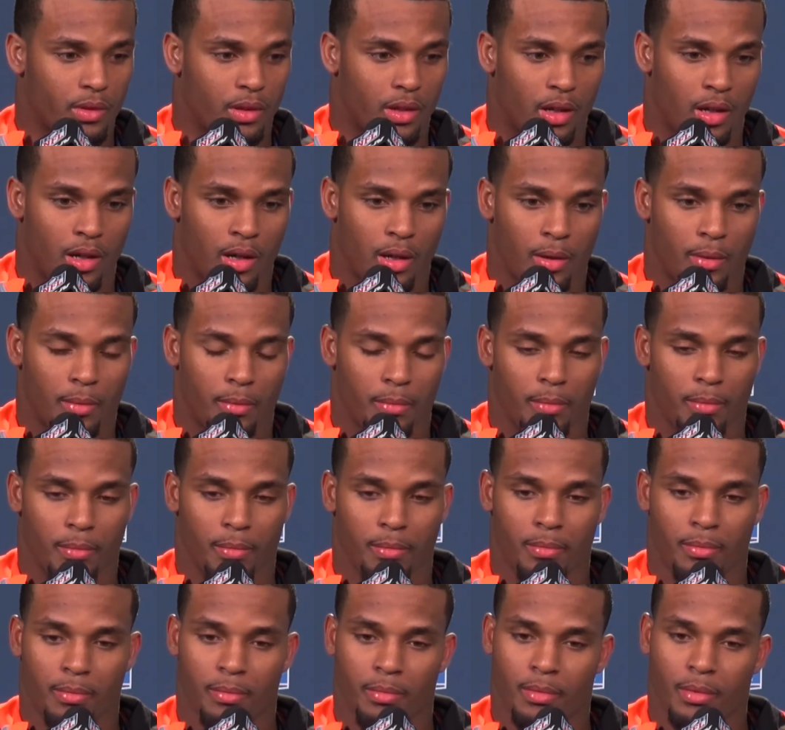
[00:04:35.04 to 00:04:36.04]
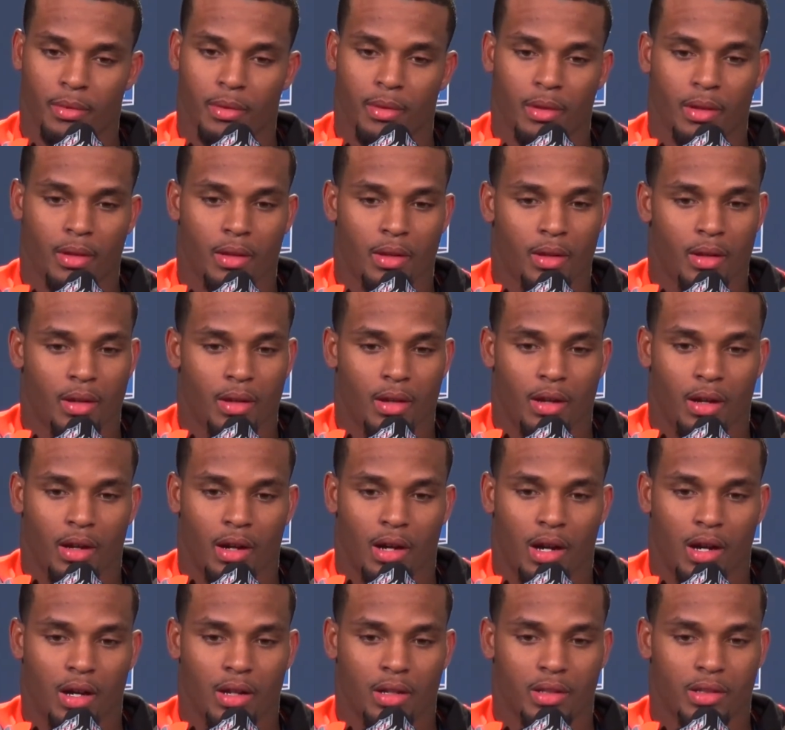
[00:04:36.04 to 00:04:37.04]
Um.
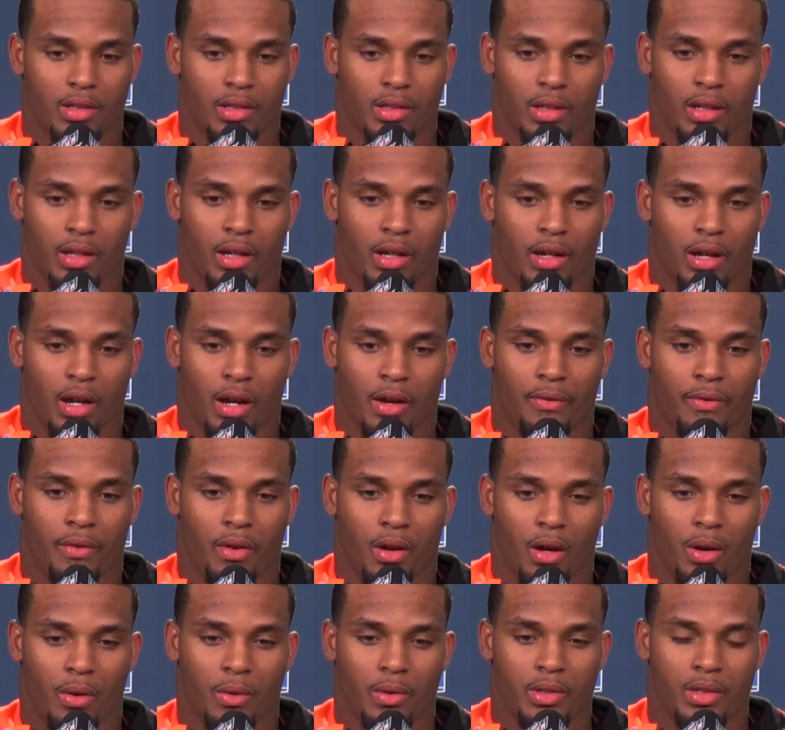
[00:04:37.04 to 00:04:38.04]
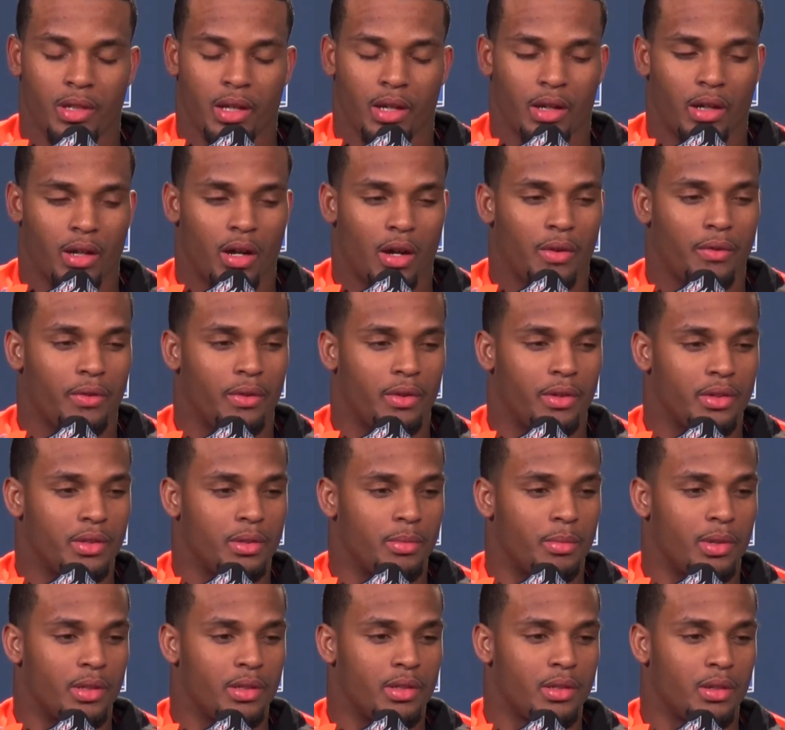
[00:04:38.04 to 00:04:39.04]
Honestly, I, have always had
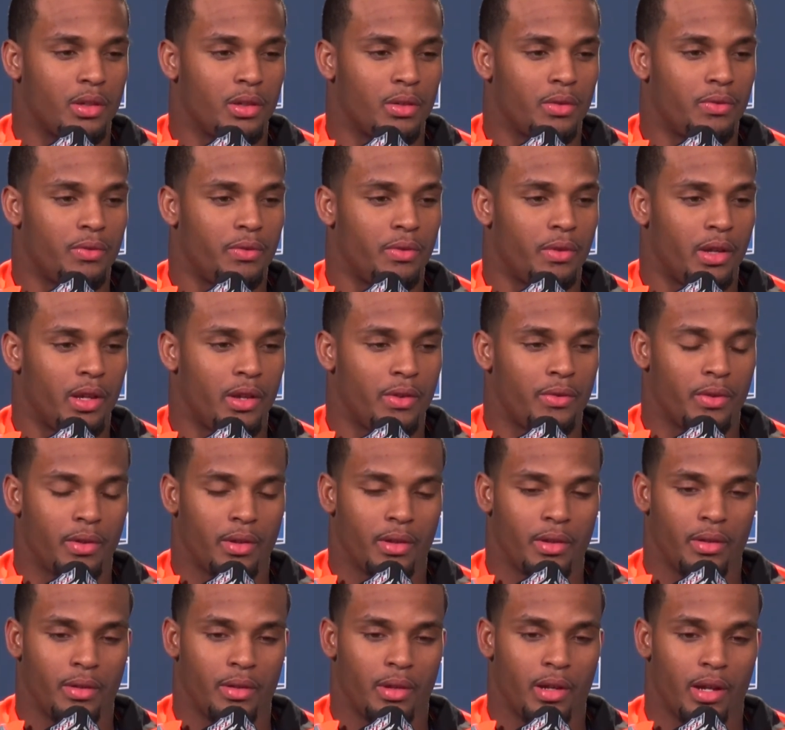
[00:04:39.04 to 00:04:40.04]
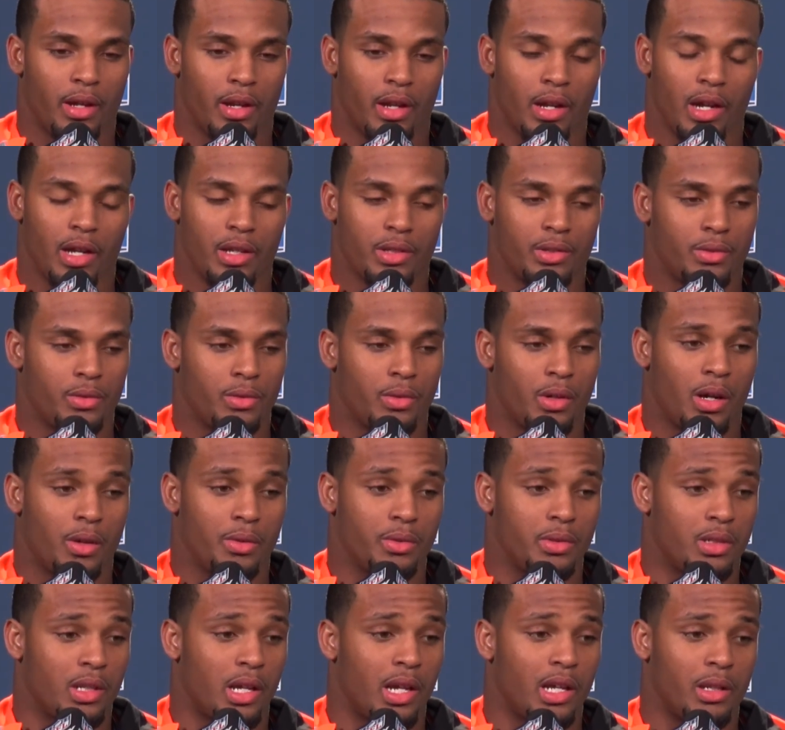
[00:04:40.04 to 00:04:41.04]
confidence in myself. Even out of high school, I
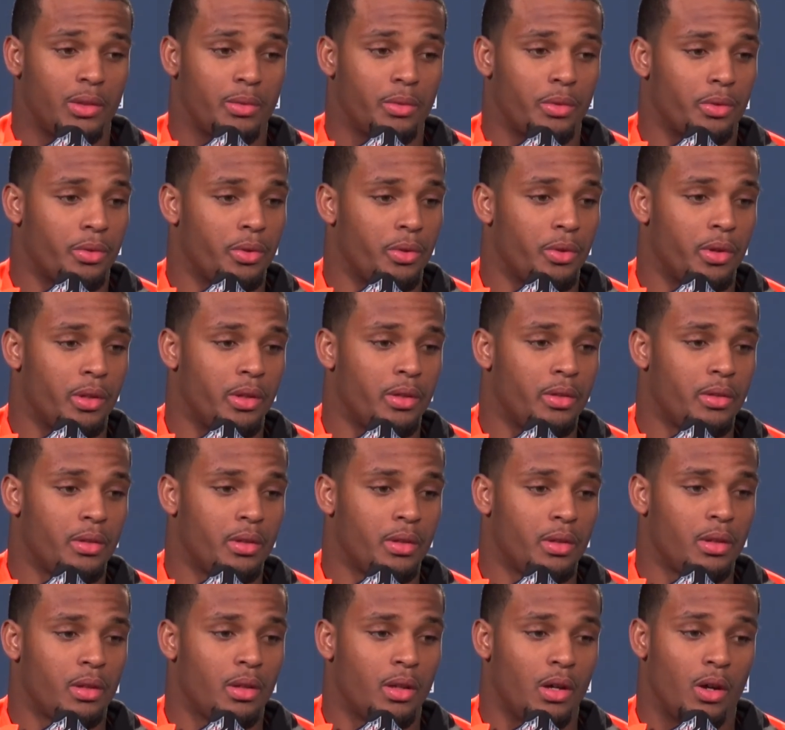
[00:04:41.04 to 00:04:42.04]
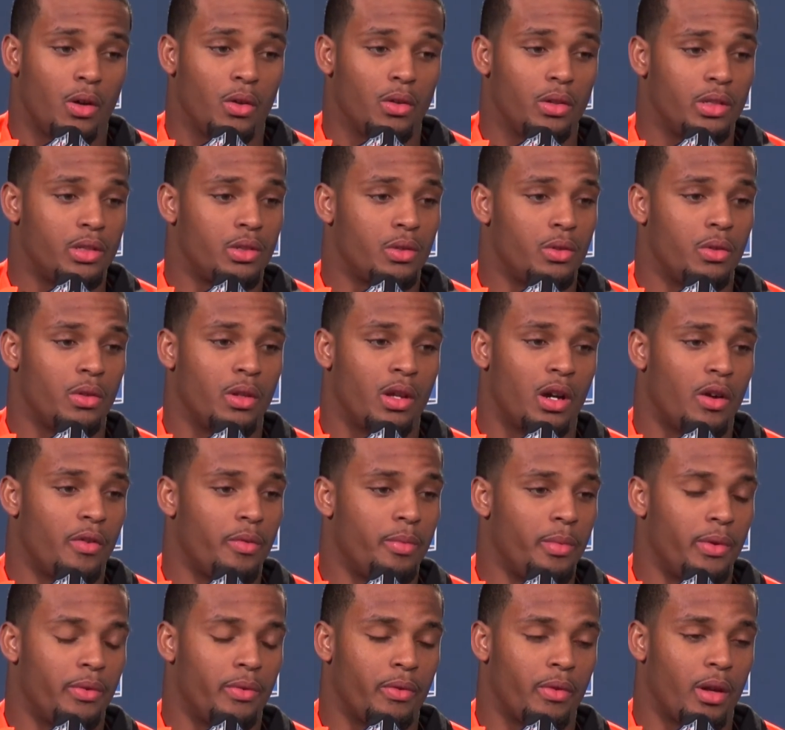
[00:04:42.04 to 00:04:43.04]
was lightly recruited. Only school that
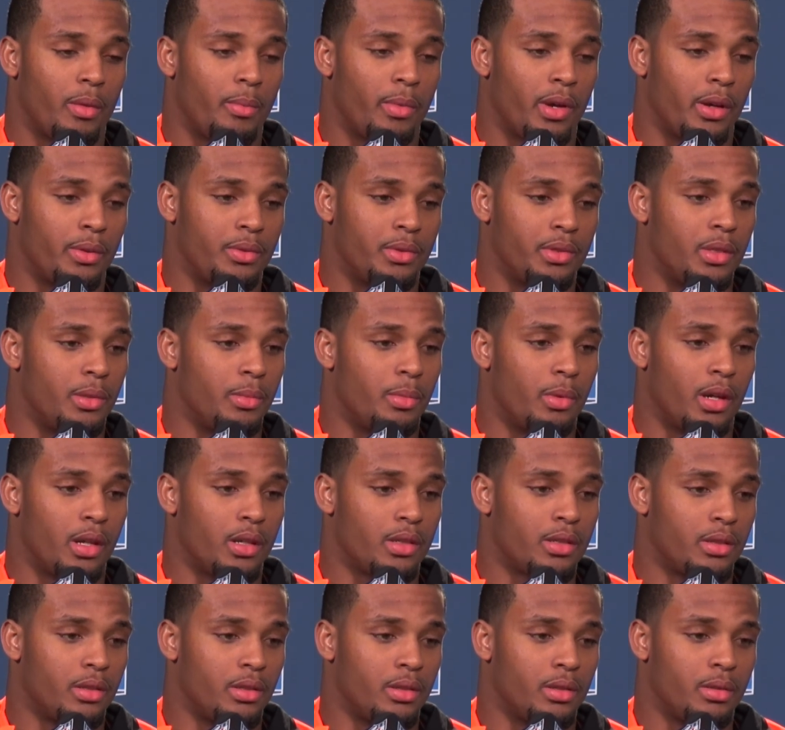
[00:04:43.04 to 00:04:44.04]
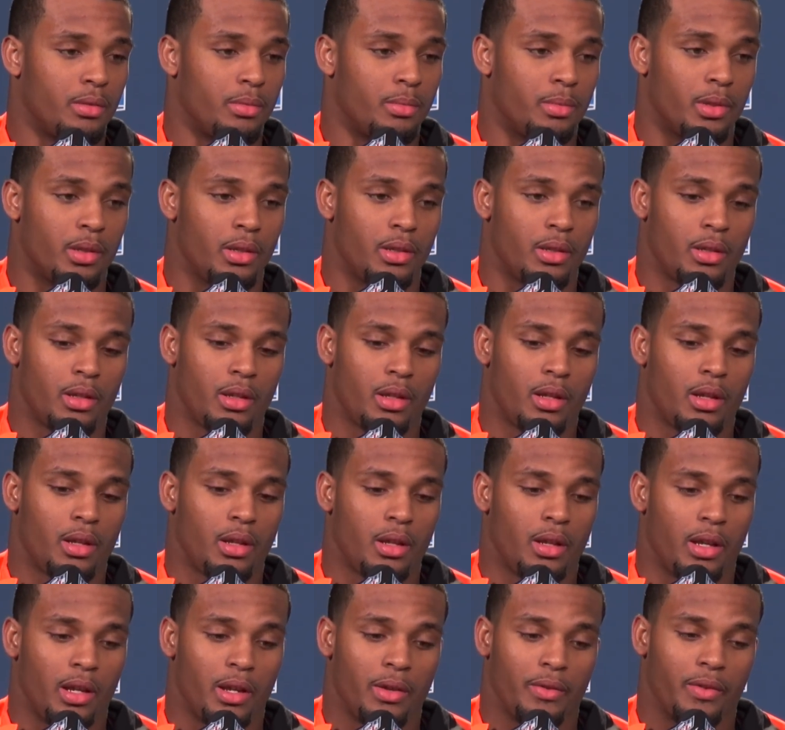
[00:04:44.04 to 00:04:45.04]
offered me for running back was Nebraska. But
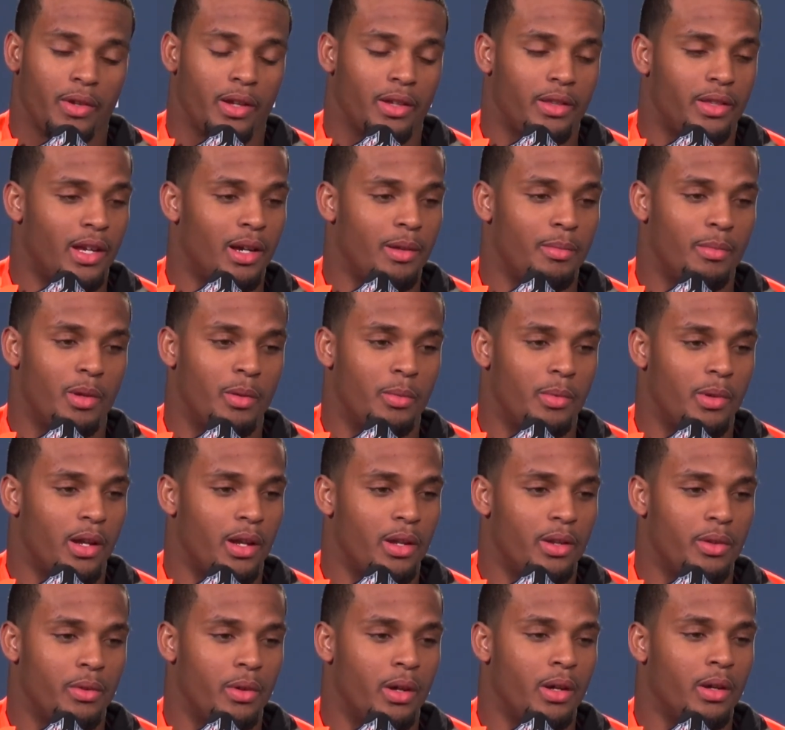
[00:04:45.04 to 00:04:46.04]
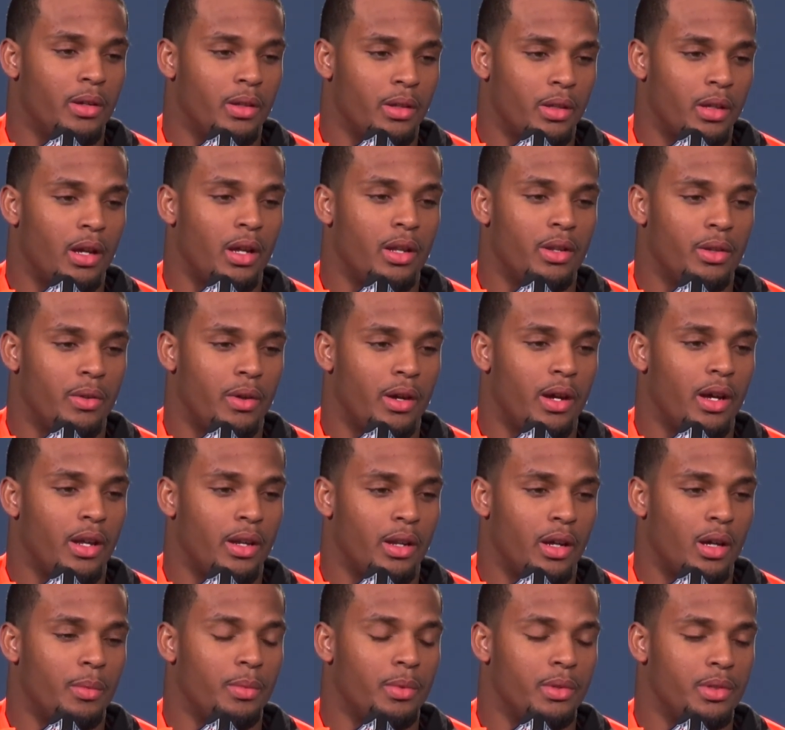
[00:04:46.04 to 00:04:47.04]
even at that moment, I knew I, I knew I
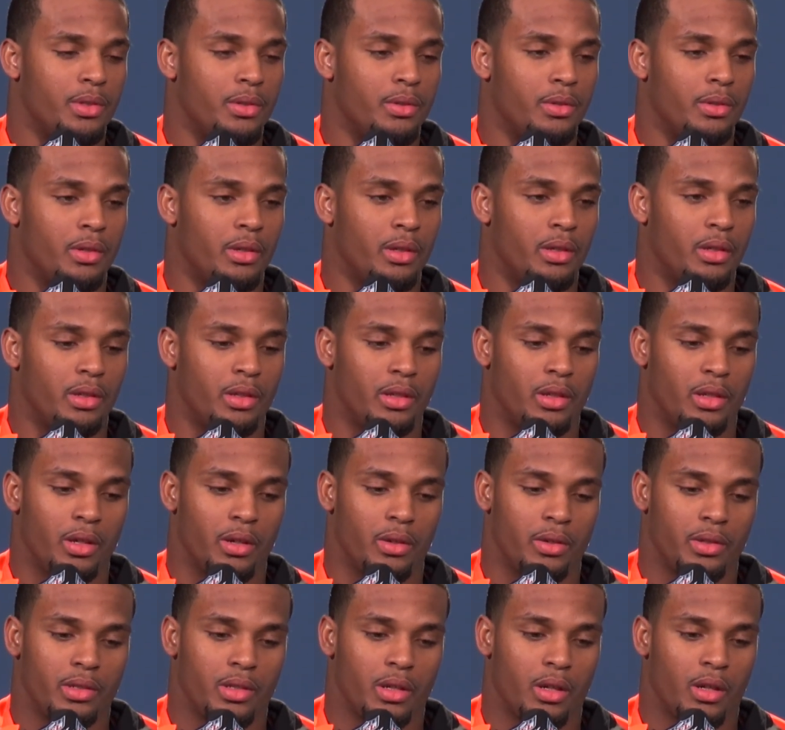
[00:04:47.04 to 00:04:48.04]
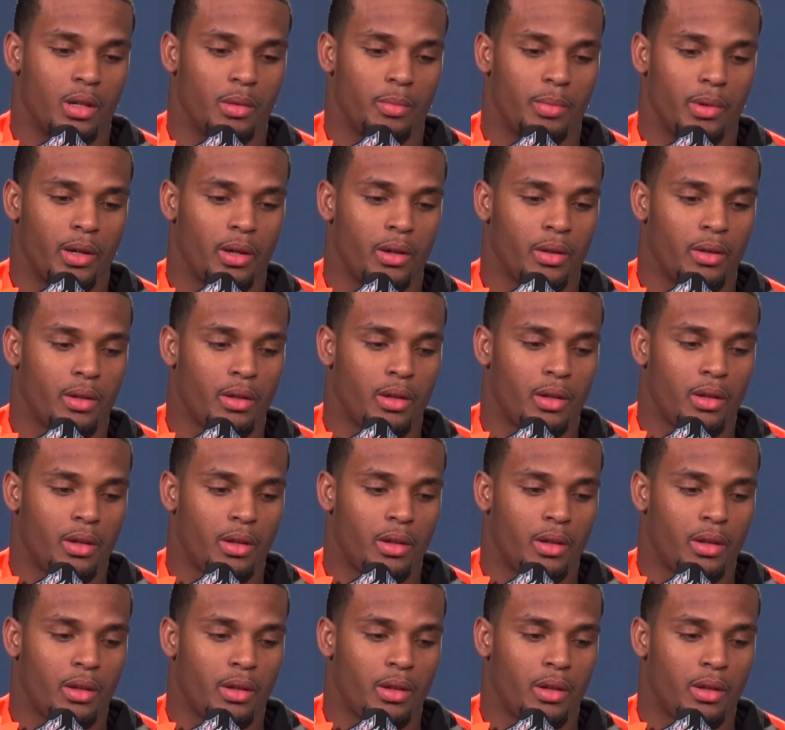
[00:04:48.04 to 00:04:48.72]
had the opportunity. You know, it's all about